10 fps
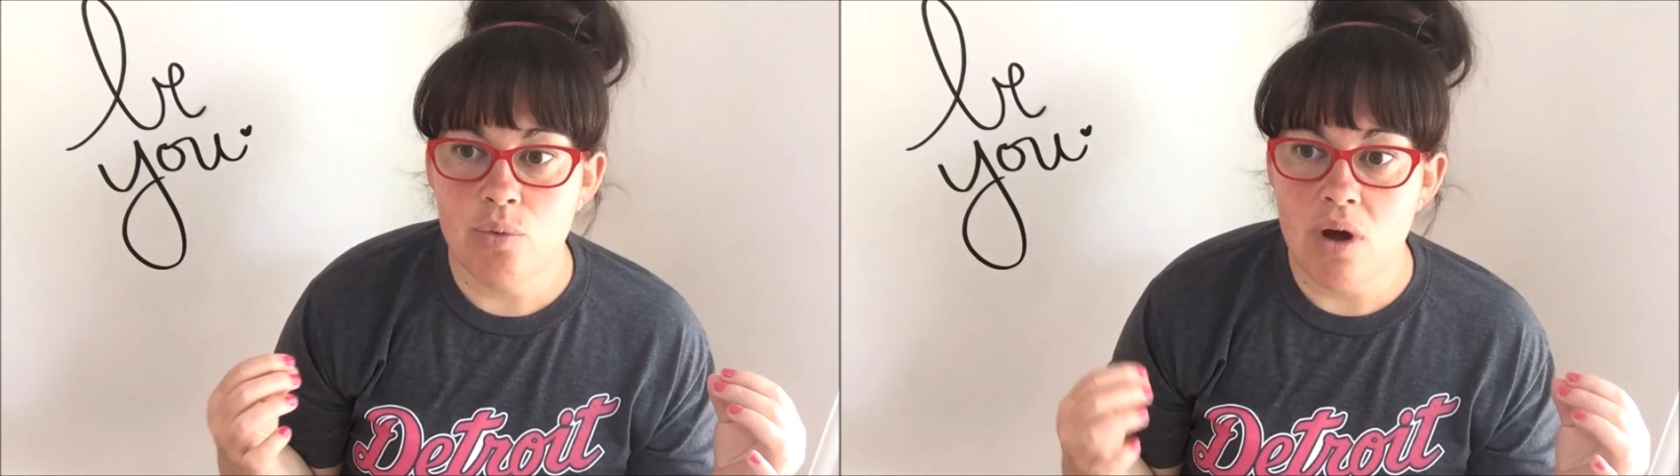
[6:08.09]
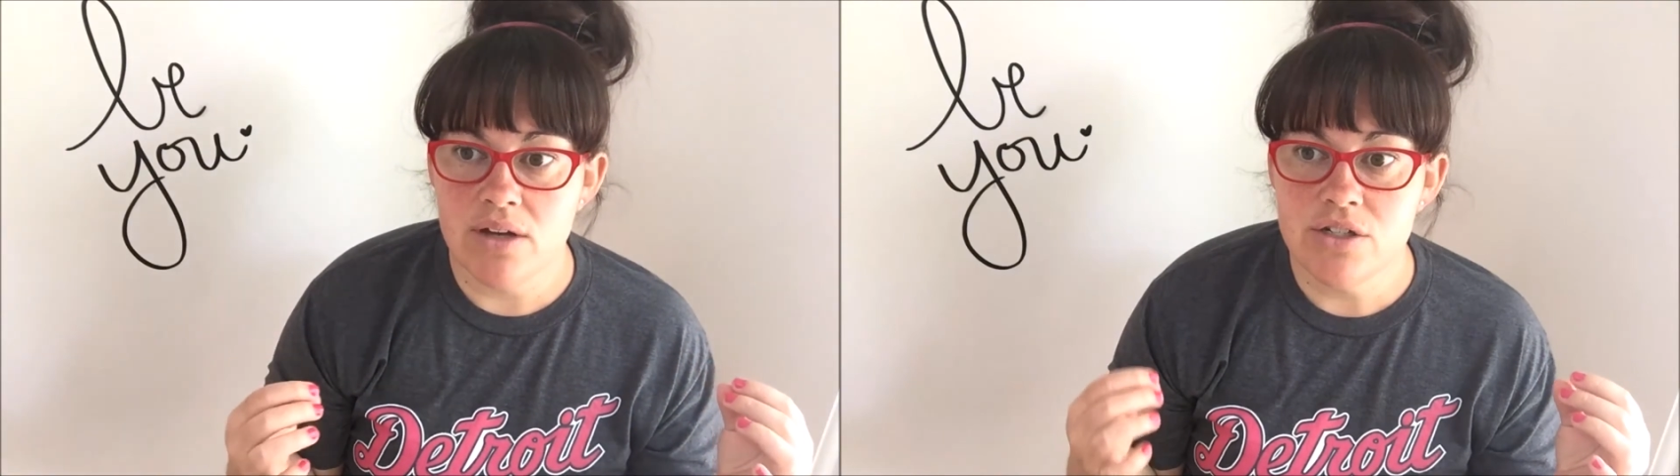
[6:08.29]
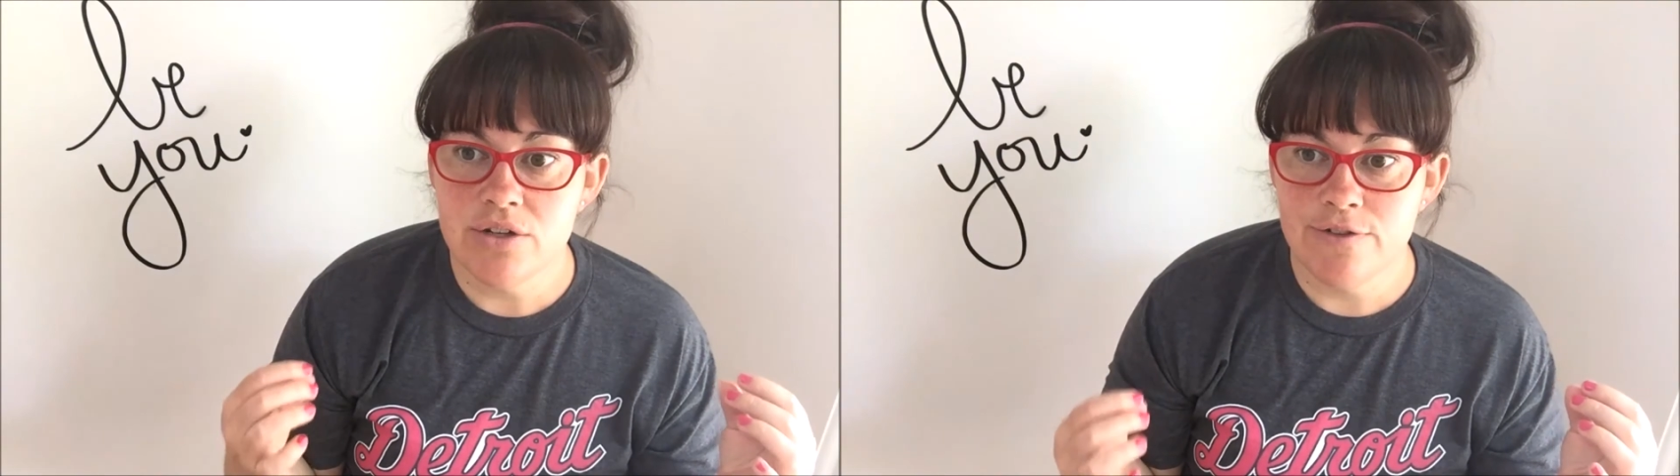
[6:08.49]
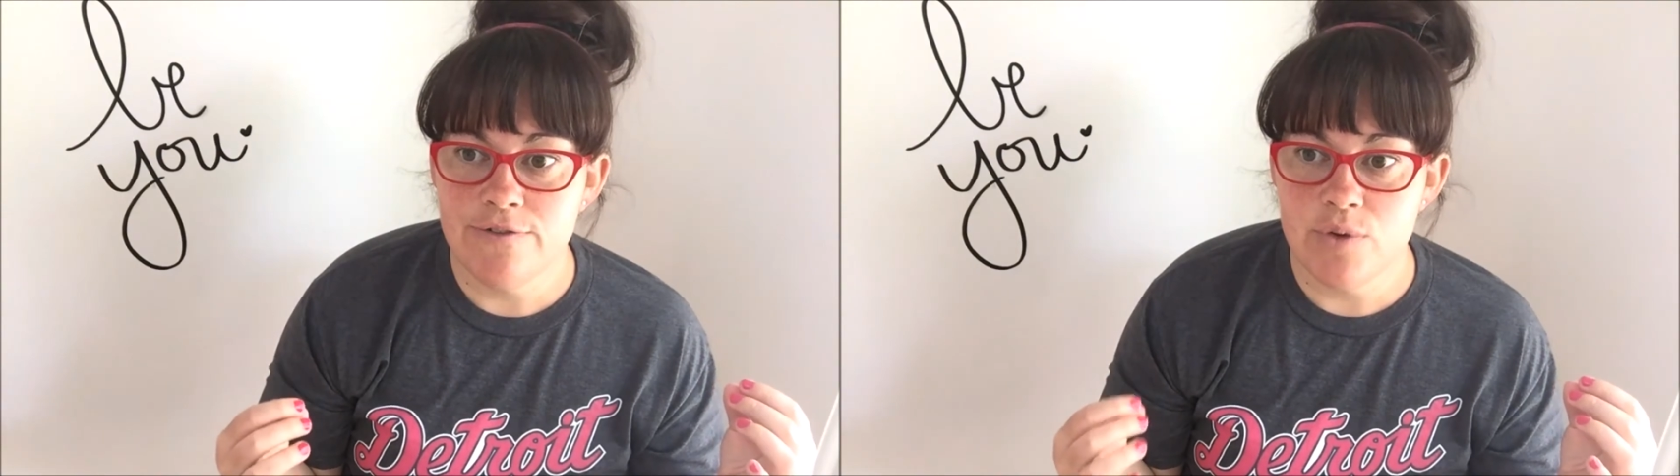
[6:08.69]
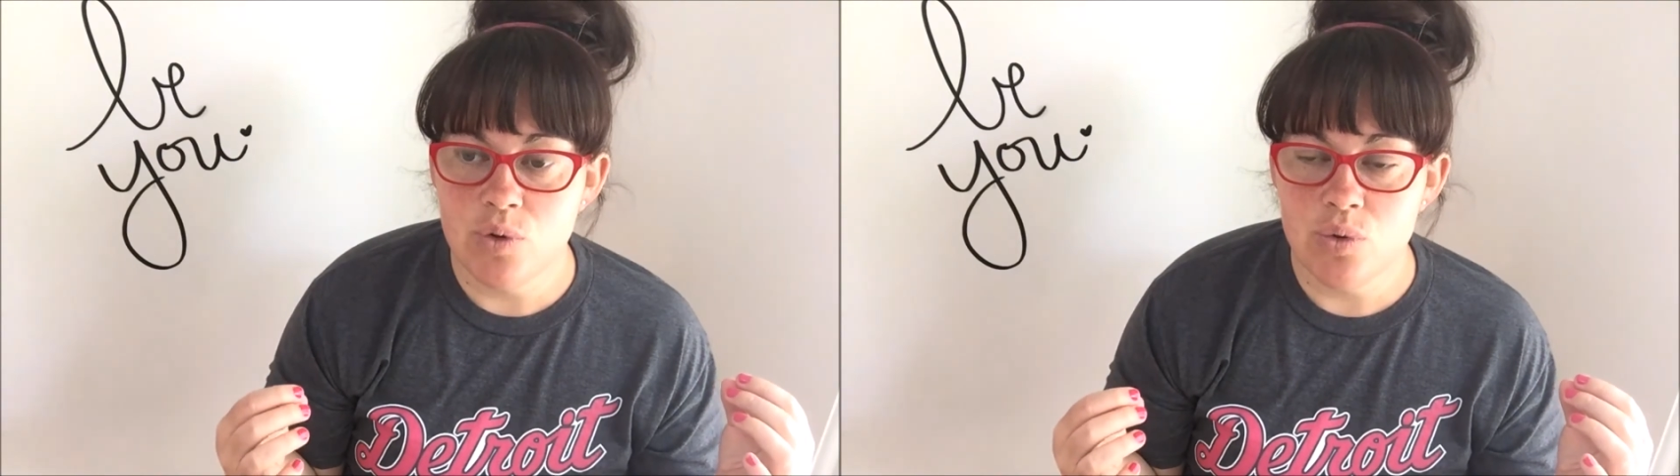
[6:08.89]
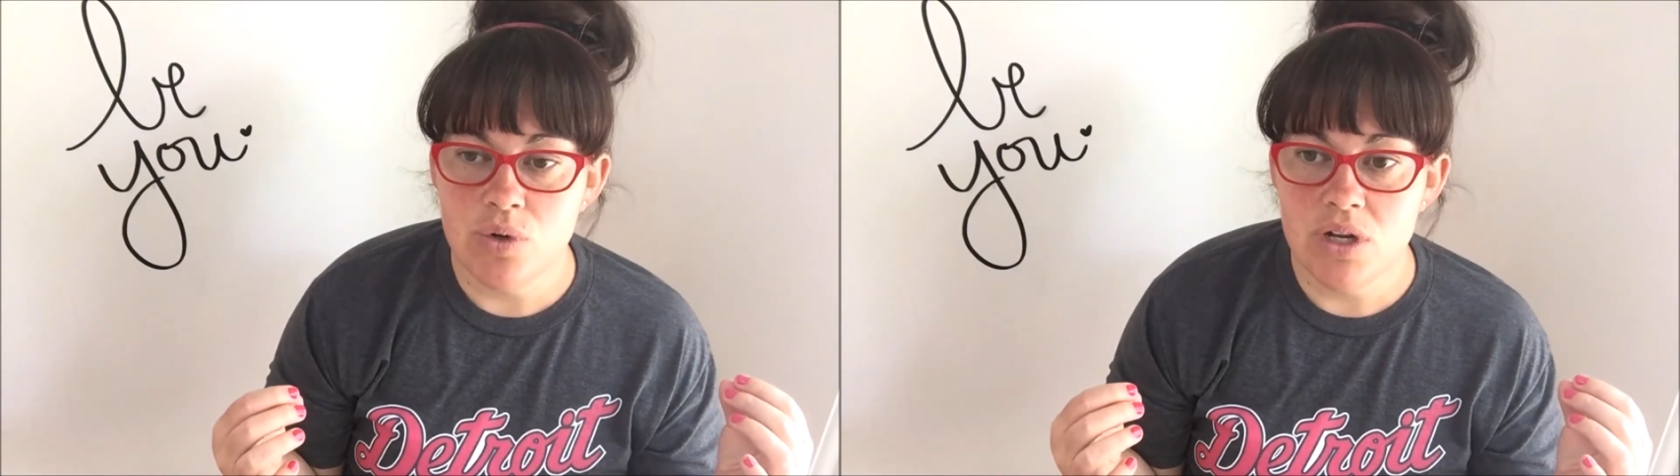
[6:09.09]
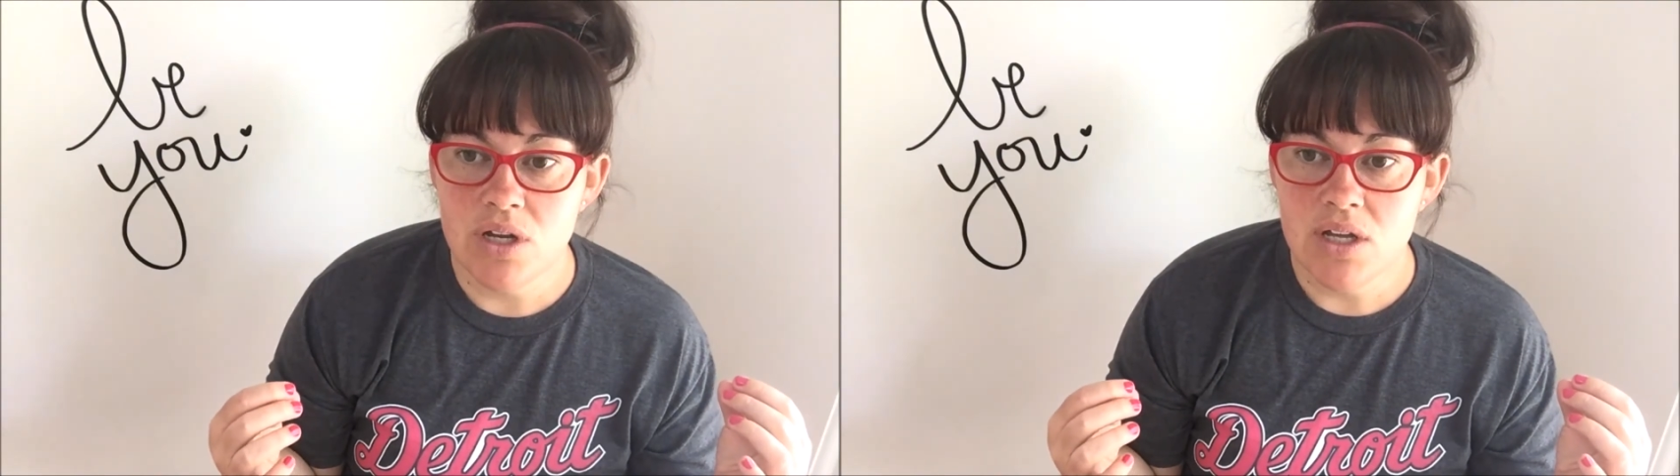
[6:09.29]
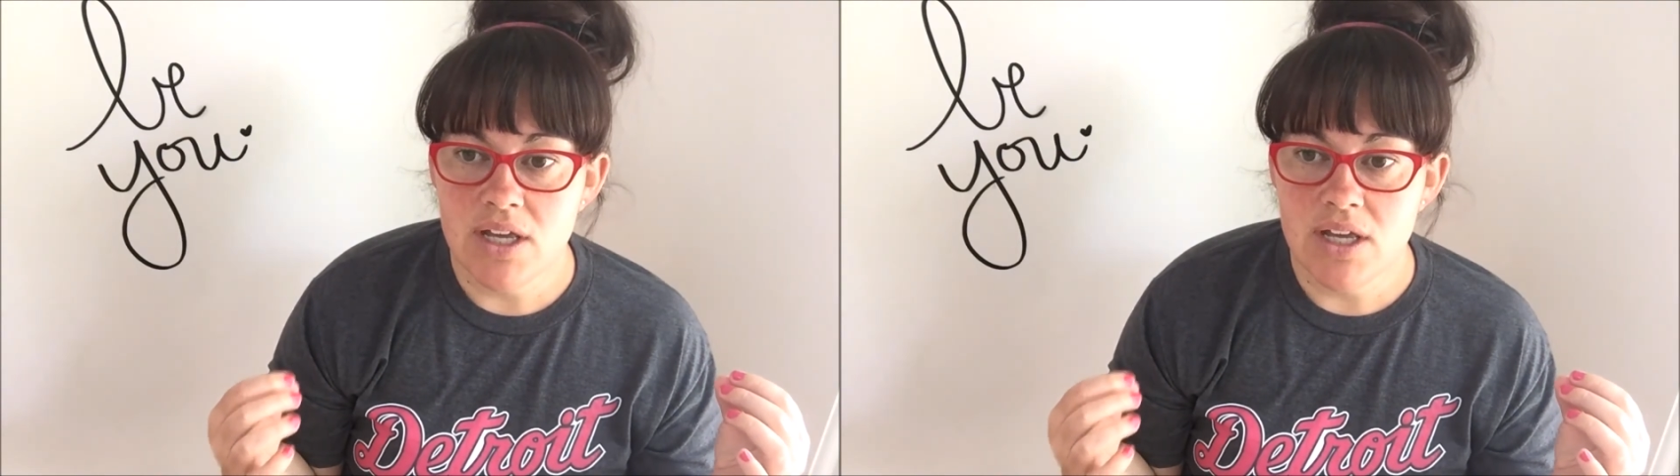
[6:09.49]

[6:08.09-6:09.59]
run to food